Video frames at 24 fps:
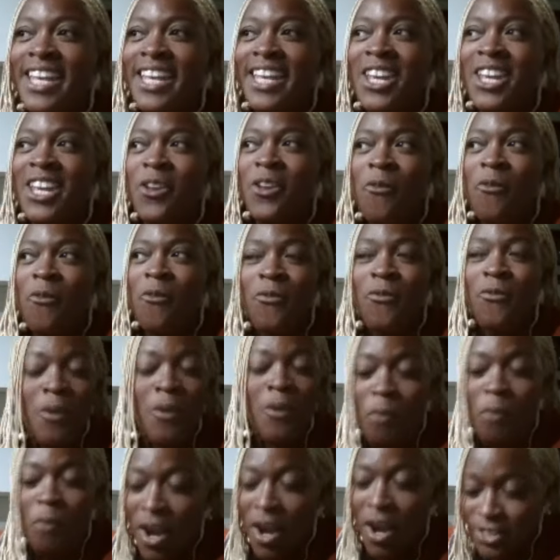you know
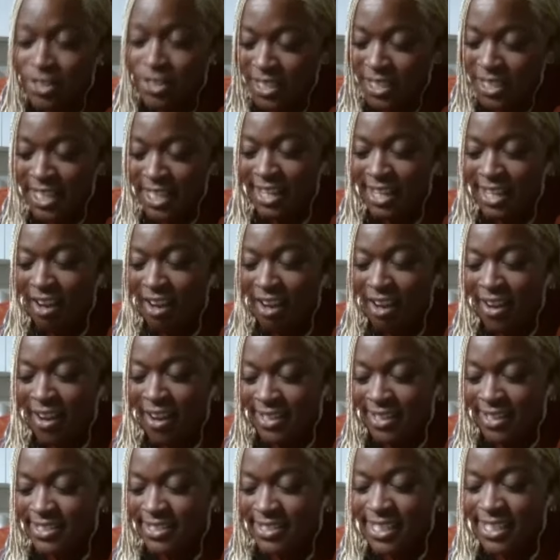from watching it
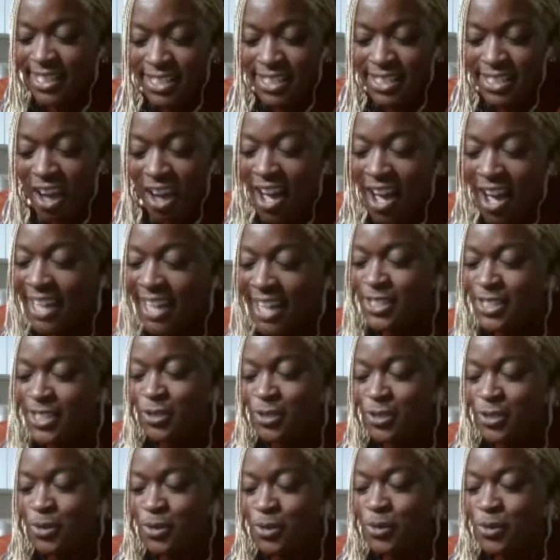on TikTok
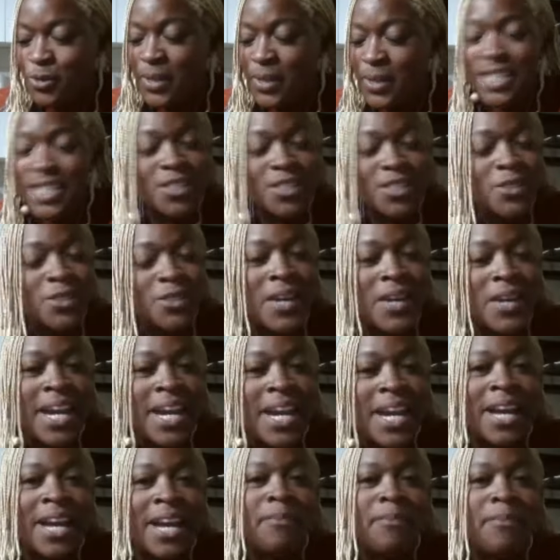to
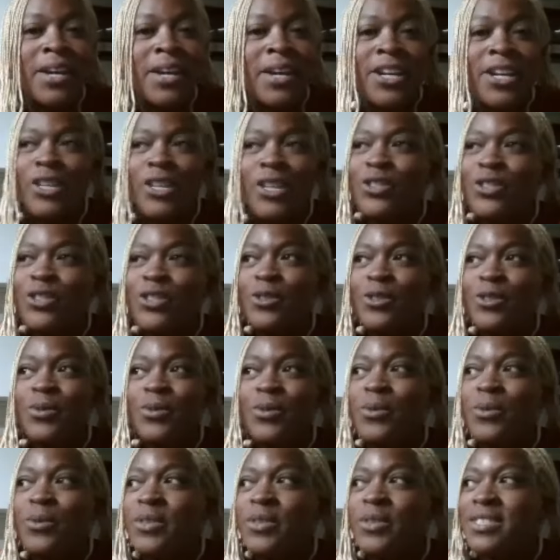Instagram
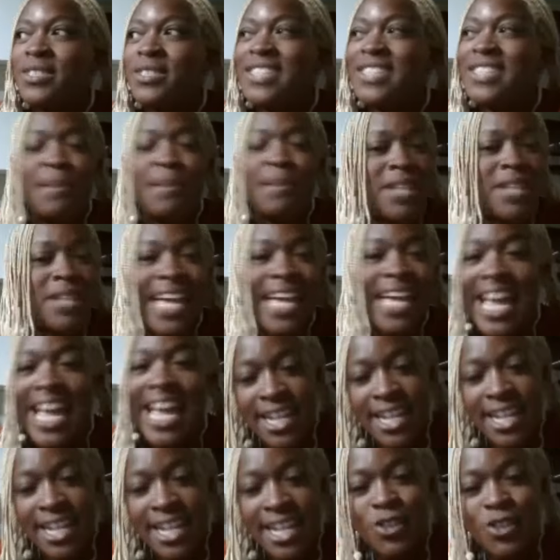to Snapchat,
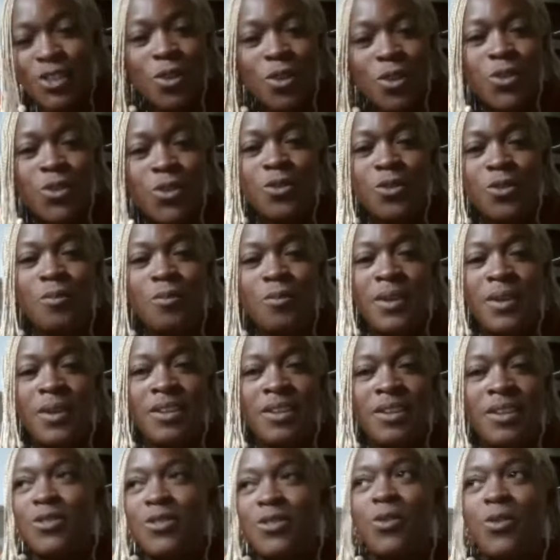any of the social
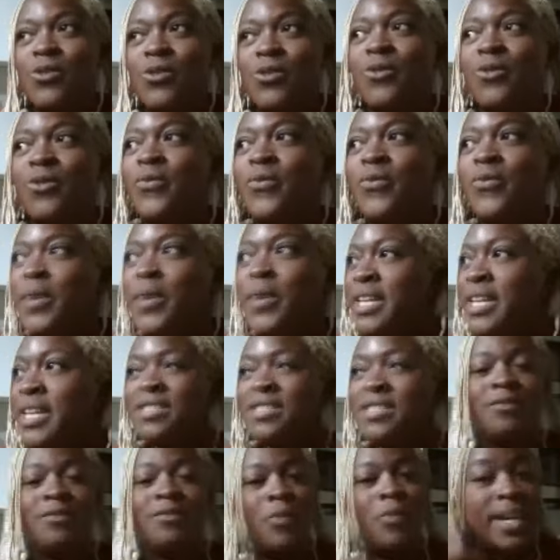social
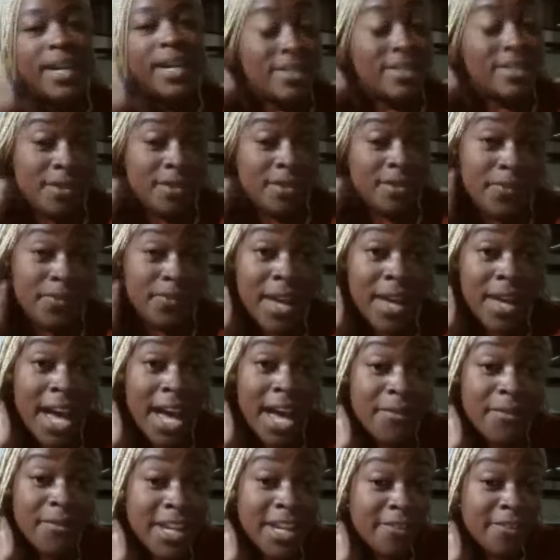feeds and ways of
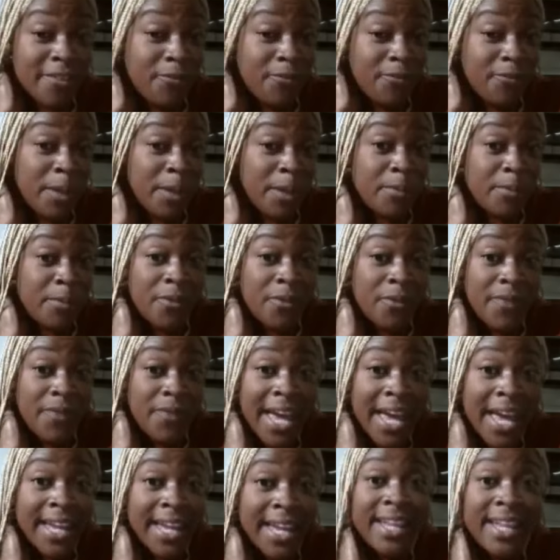of getting people
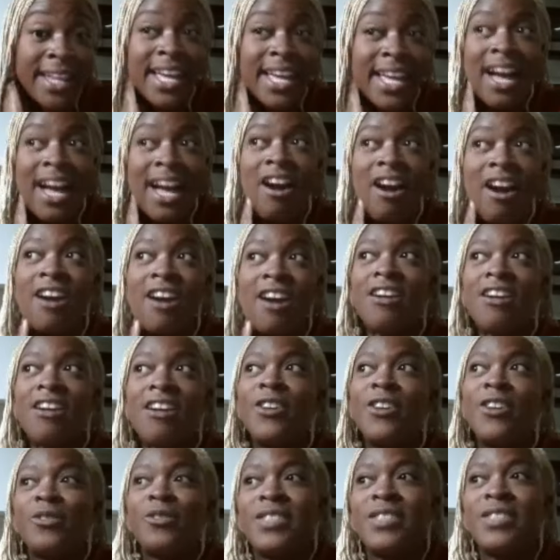fed are
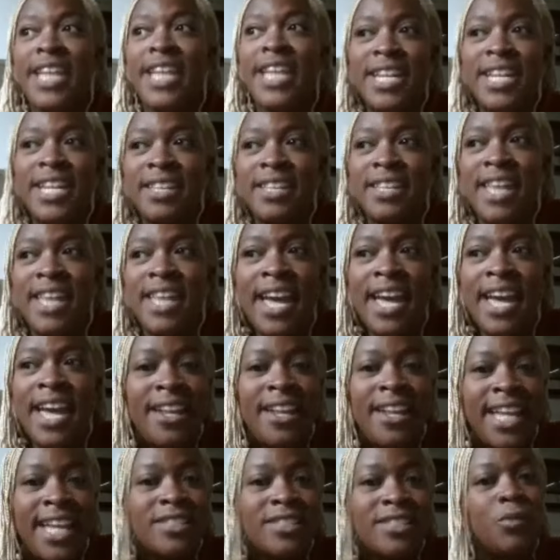understanding that
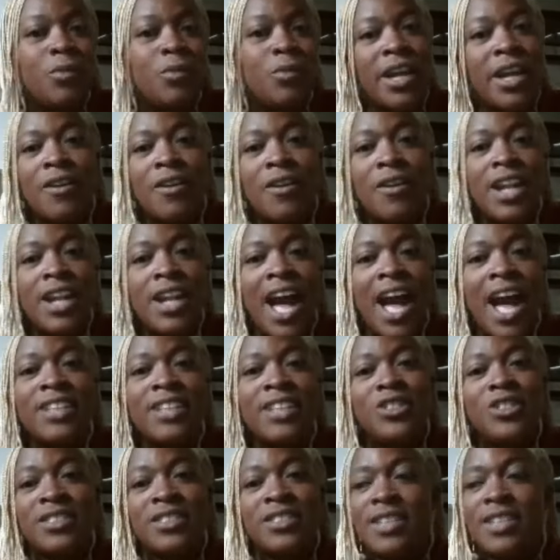it's we are not
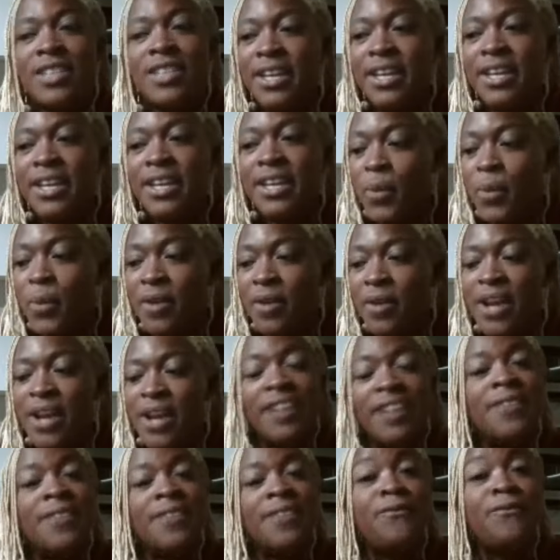just we are
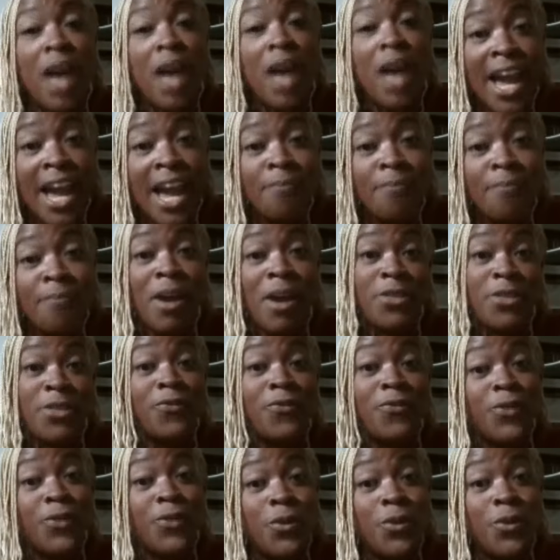not defined by the
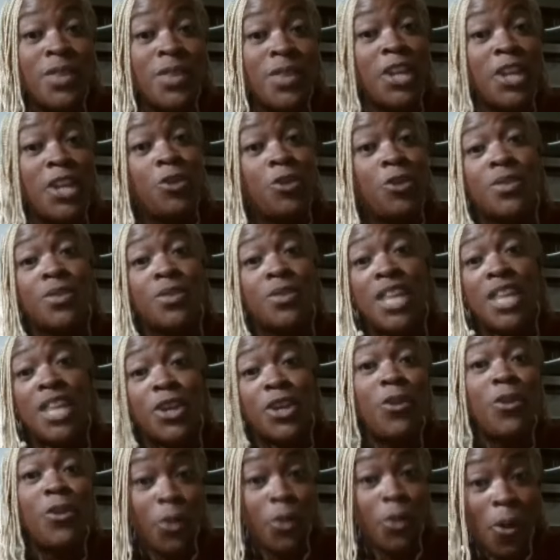food that you
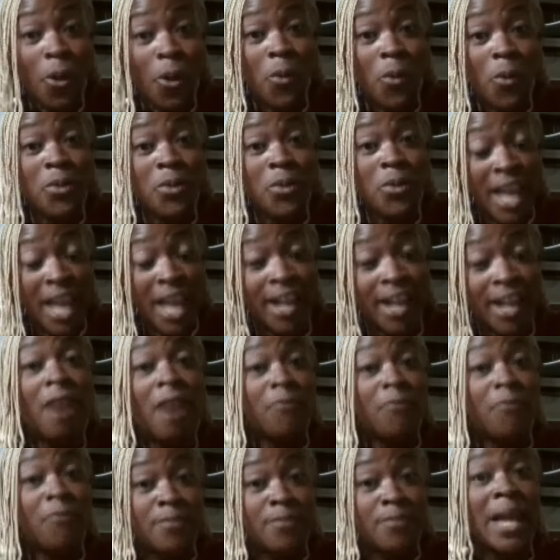think you know that
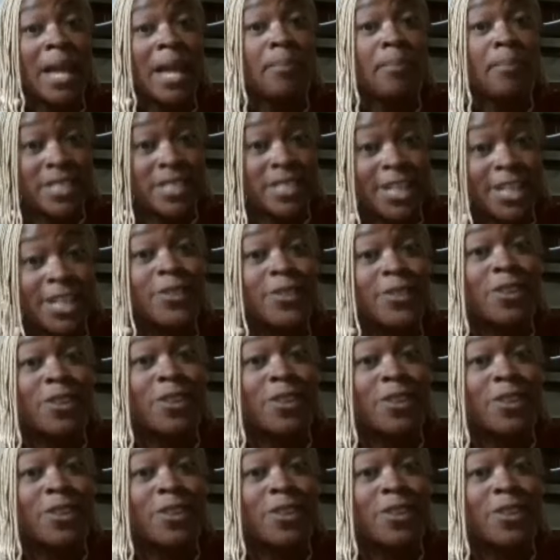come from that particular